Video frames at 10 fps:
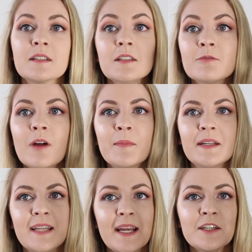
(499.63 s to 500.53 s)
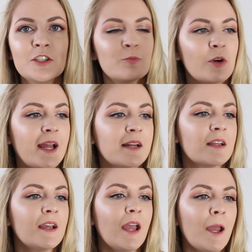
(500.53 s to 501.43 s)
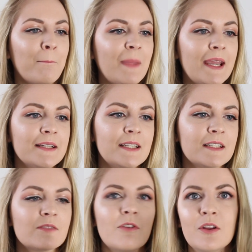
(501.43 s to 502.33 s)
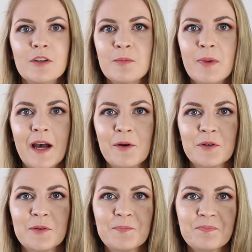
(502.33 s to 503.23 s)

This is from a Danish brand, Macadamia volume powder.